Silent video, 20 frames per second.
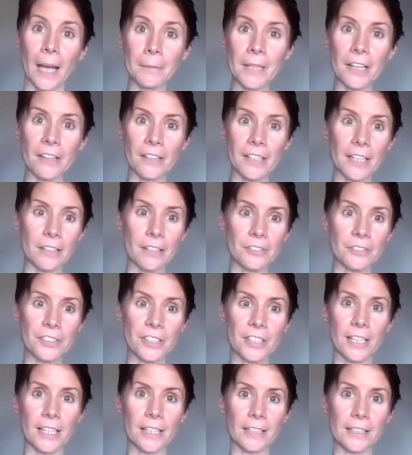I'm Karen
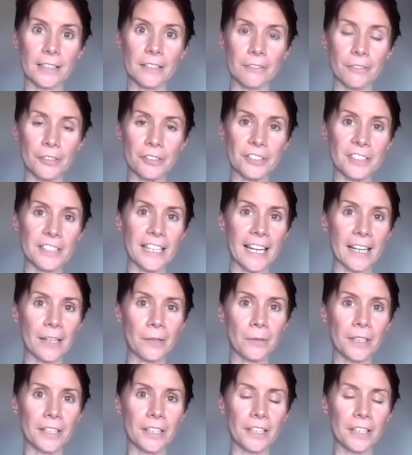Anderson. I lead Diversity,
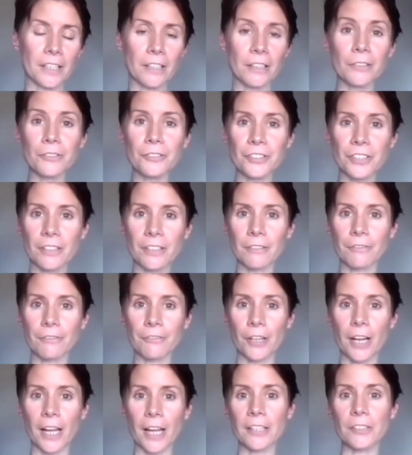Equity, and Inclusion
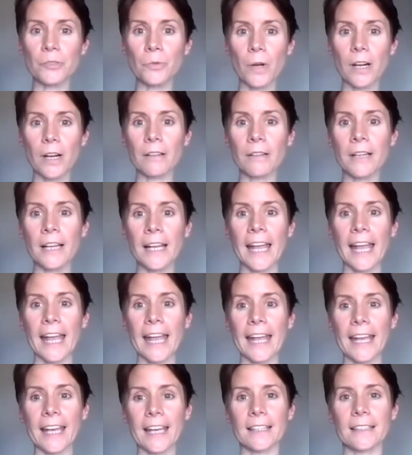for Edgewell,
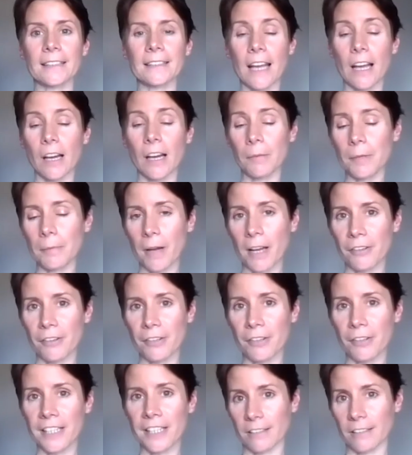and I'll be
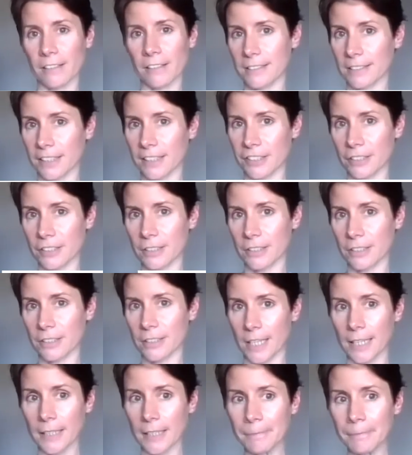moderating our discussion
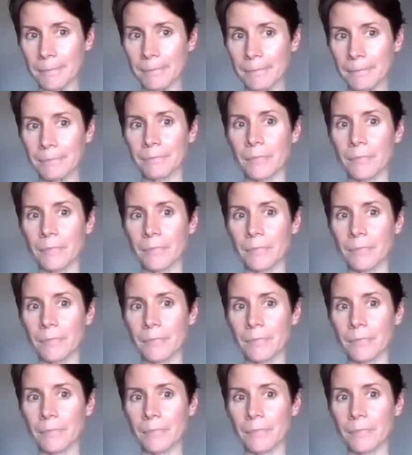today.